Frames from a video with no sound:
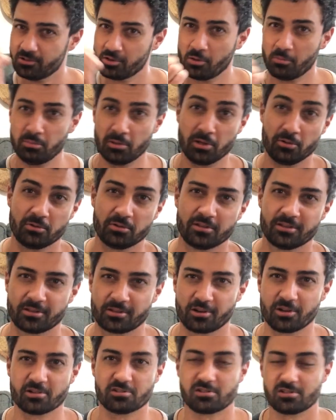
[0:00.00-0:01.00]
No blowing in the
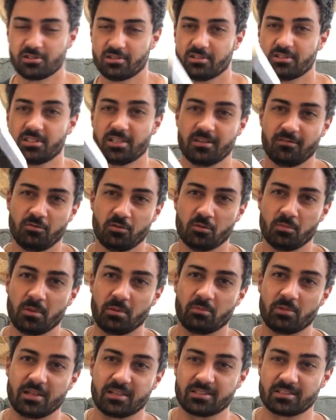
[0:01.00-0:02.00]
cartridges, if you
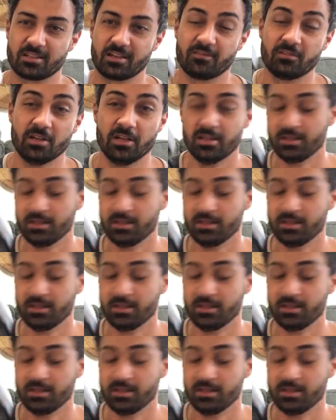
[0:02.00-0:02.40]
remember that stuff.